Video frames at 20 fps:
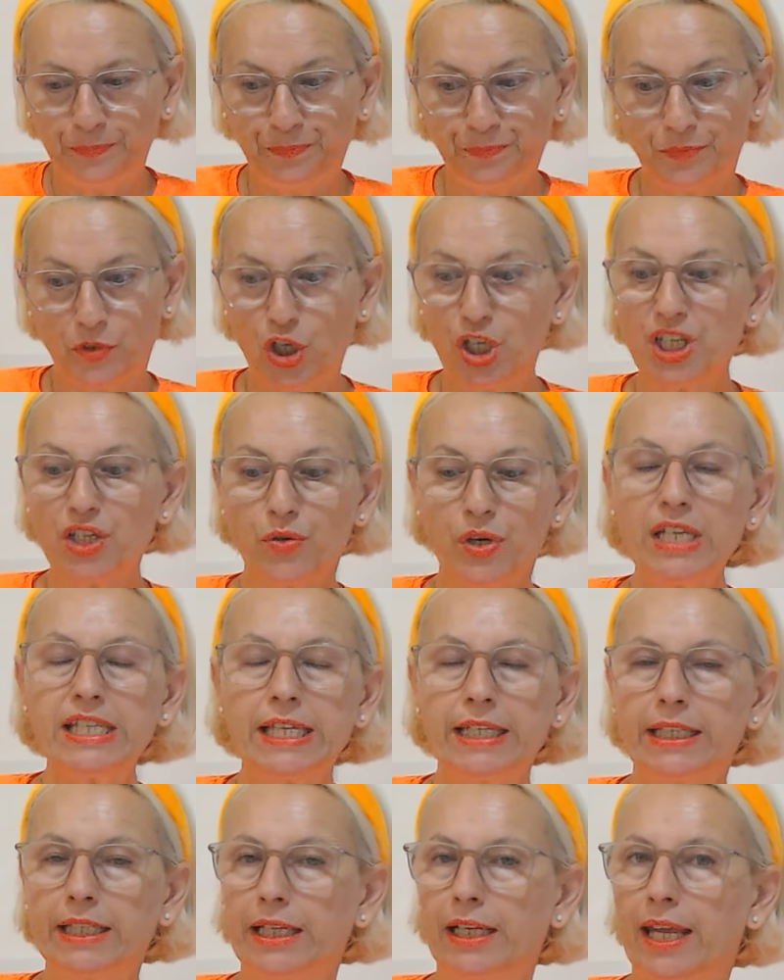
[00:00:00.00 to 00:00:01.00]
Just
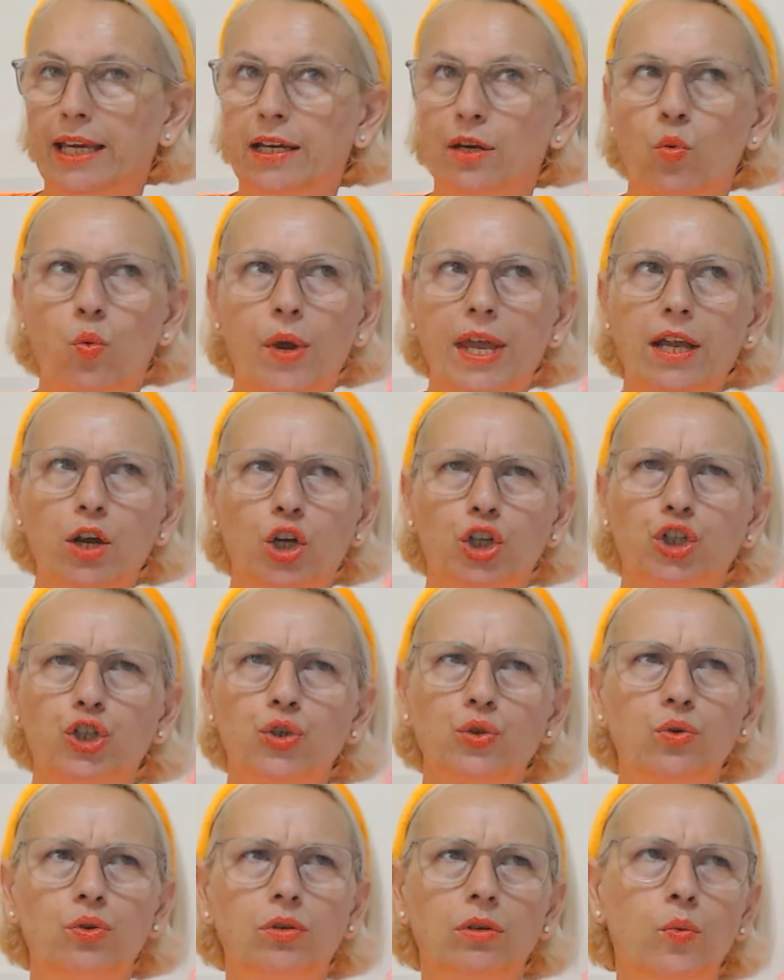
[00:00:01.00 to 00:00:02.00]
recently, like week or
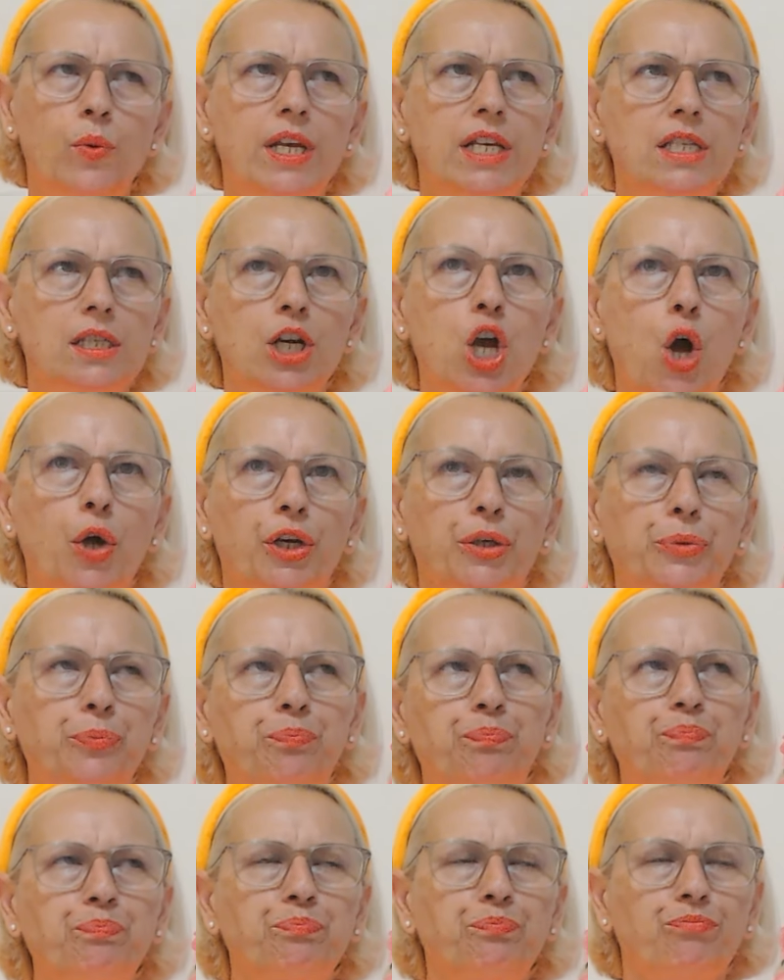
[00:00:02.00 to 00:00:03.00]
two weeks ago now,
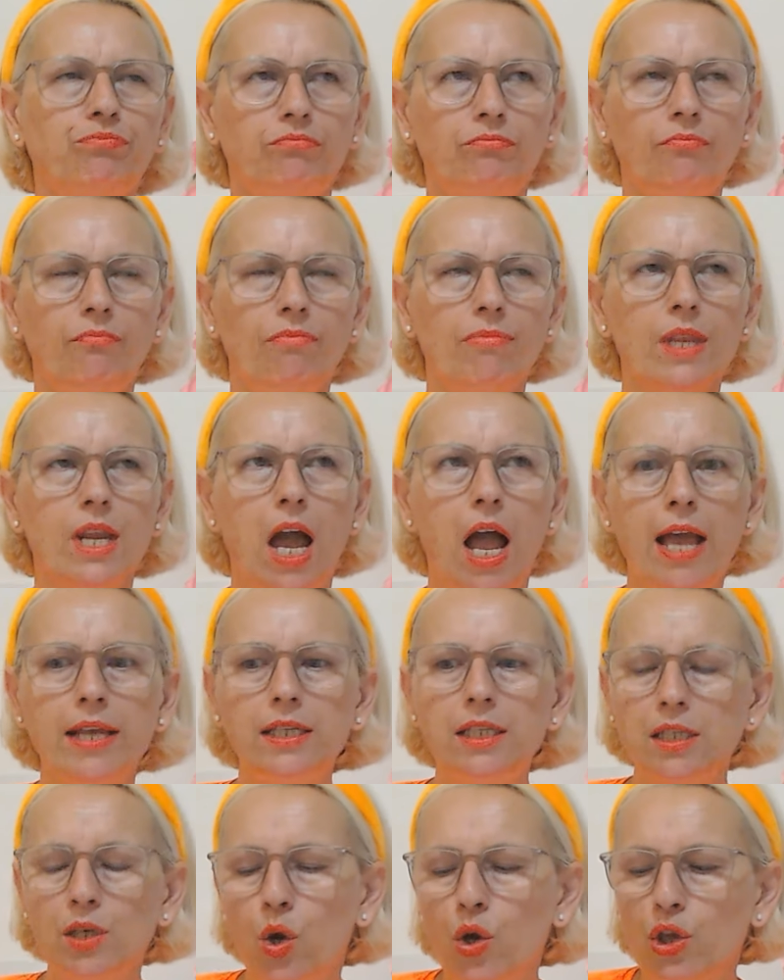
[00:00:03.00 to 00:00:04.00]
I
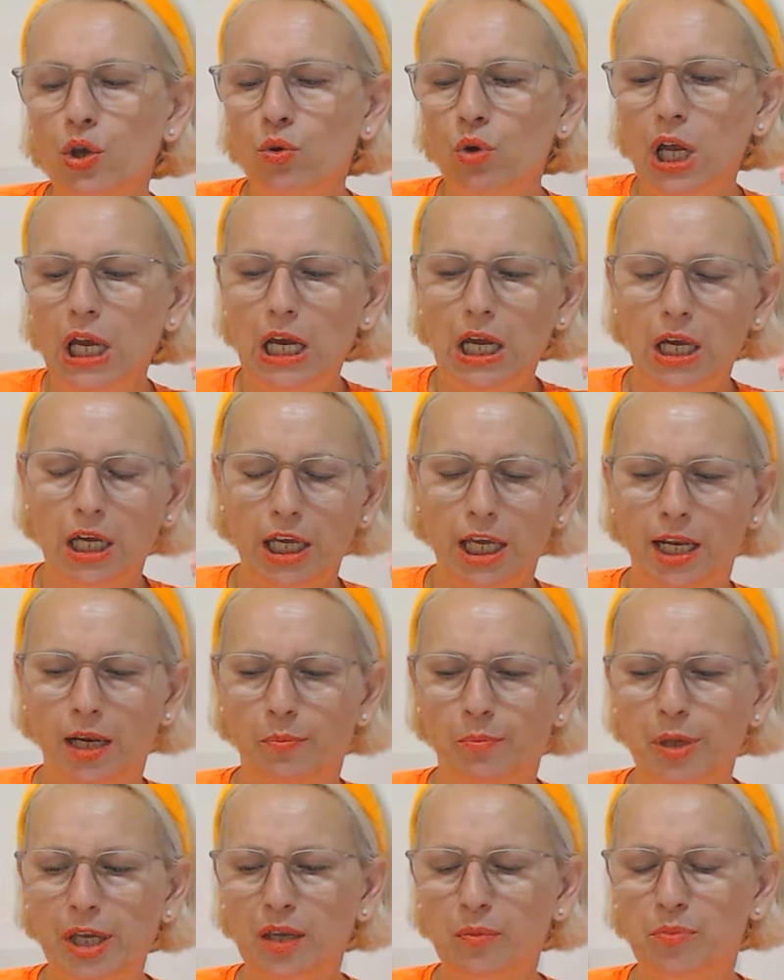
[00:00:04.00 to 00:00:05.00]
saw you in a
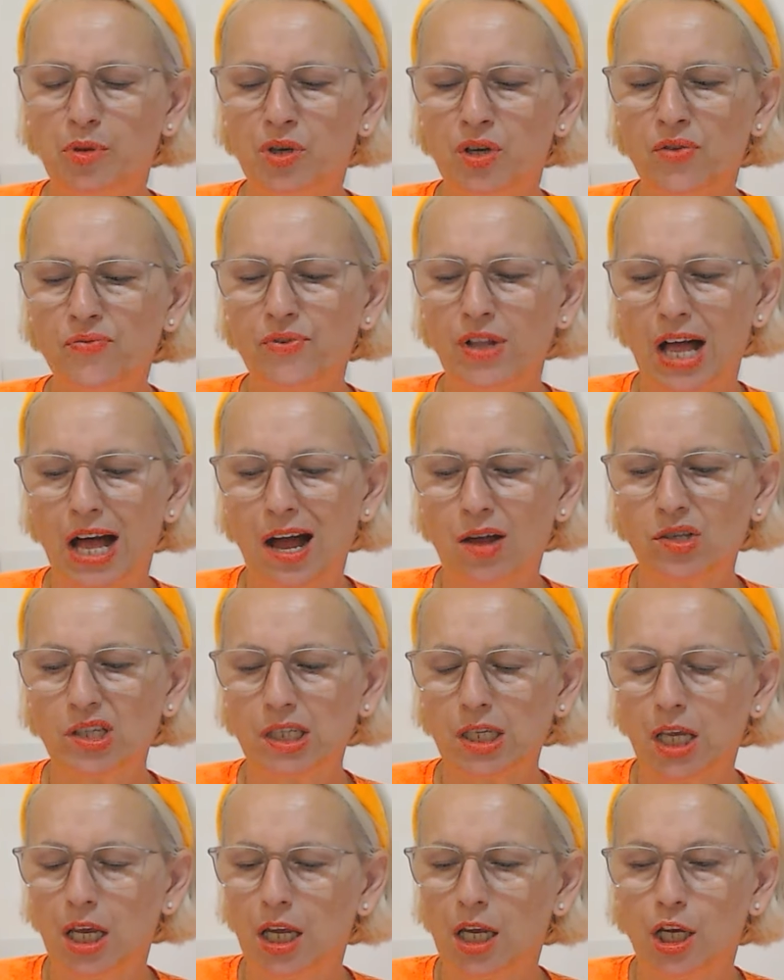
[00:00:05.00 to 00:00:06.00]
big beautiful house.
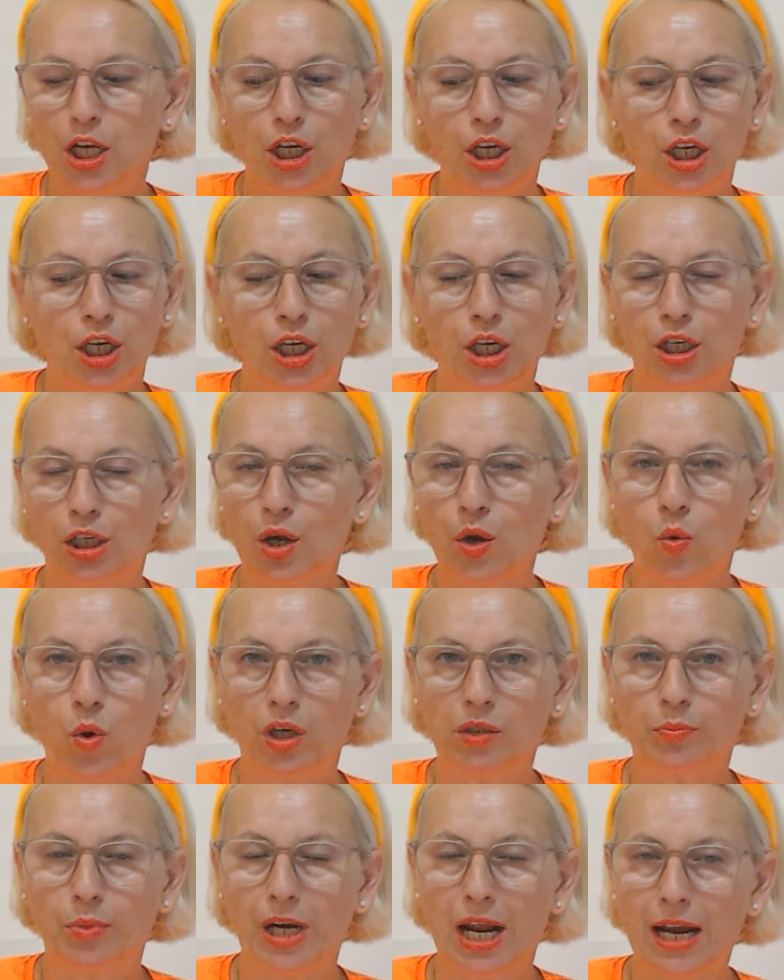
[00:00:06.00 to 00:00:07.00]
You know
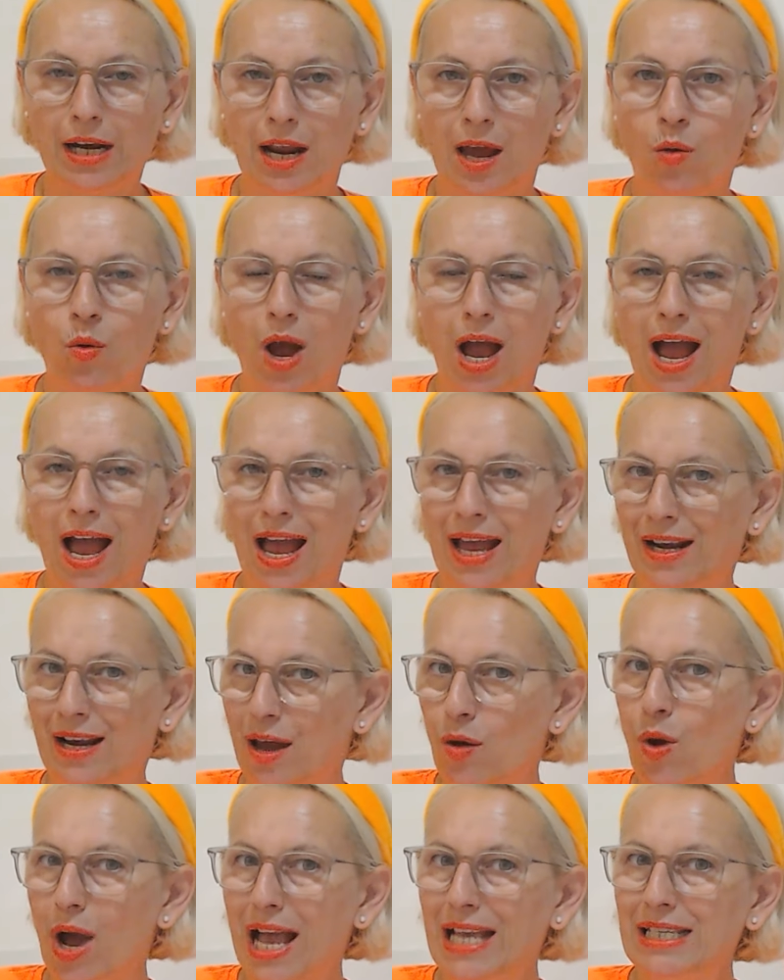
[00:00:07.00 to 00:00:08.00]
what? But I know, I
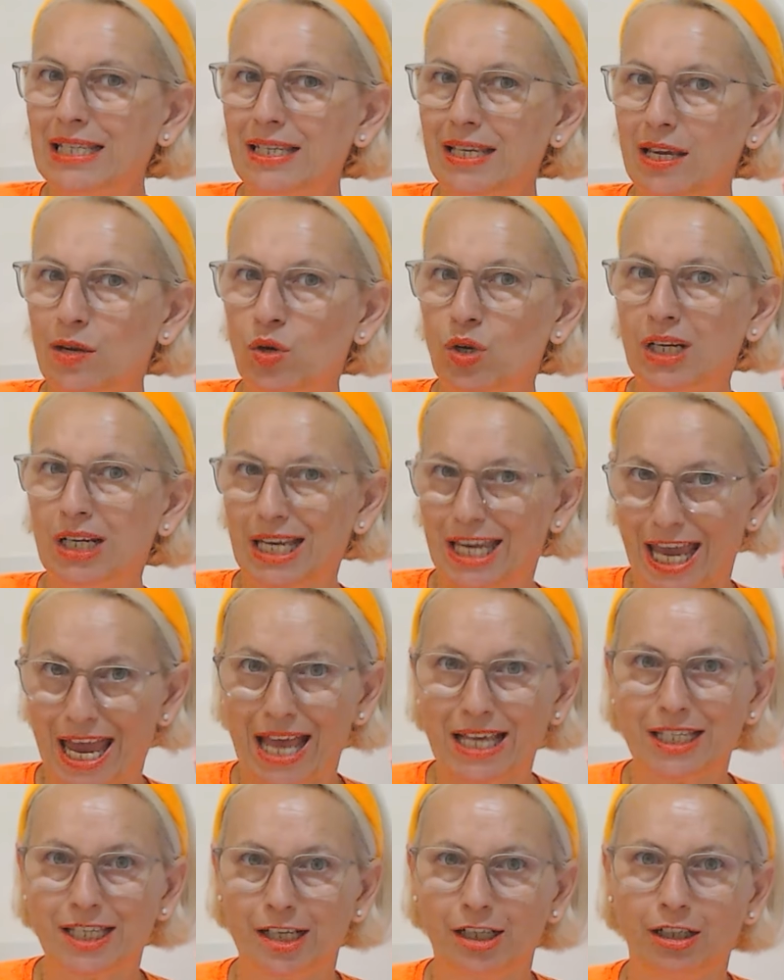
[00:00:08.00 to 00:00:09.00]
now I see you in a
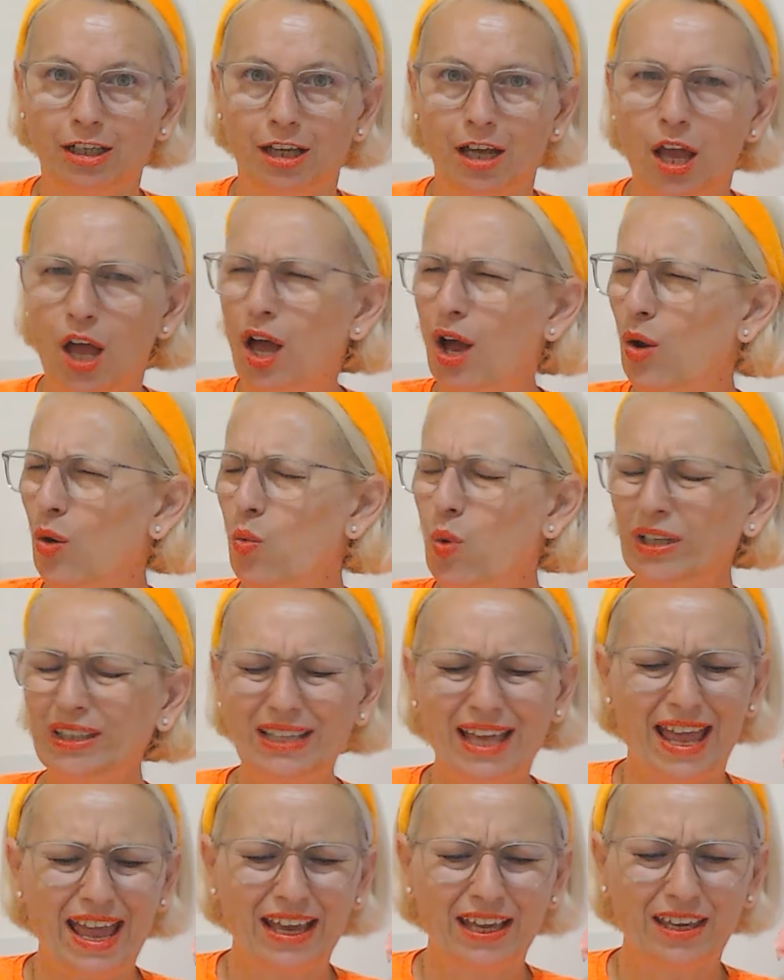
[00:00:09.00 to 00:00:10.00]
castle. What the
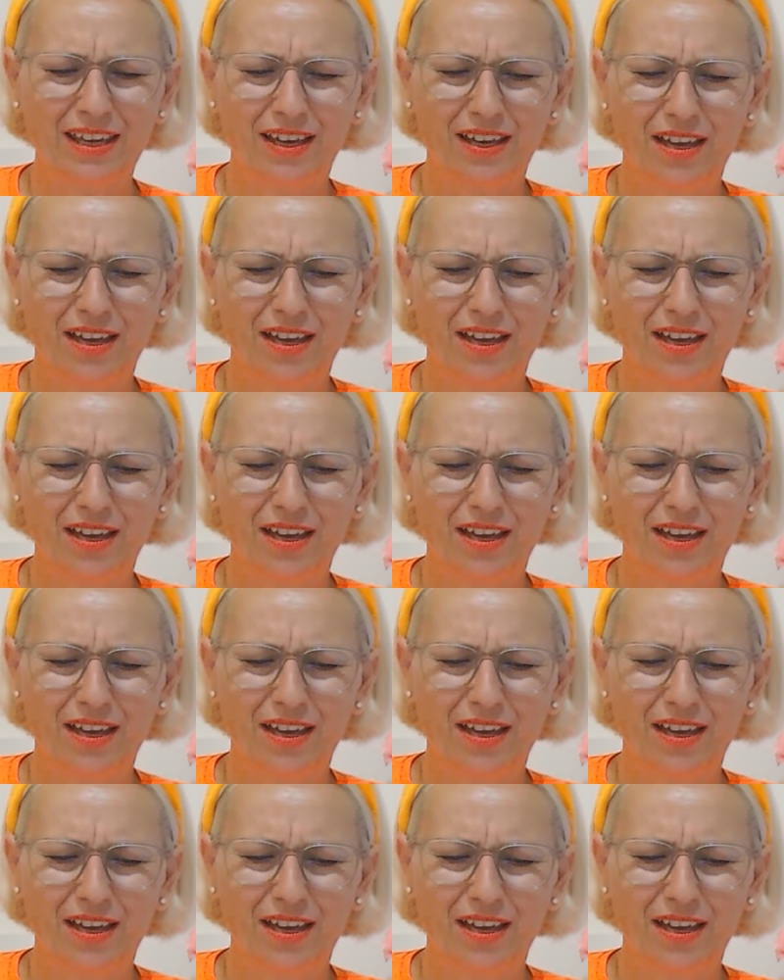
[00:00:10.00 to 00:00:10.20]
heck?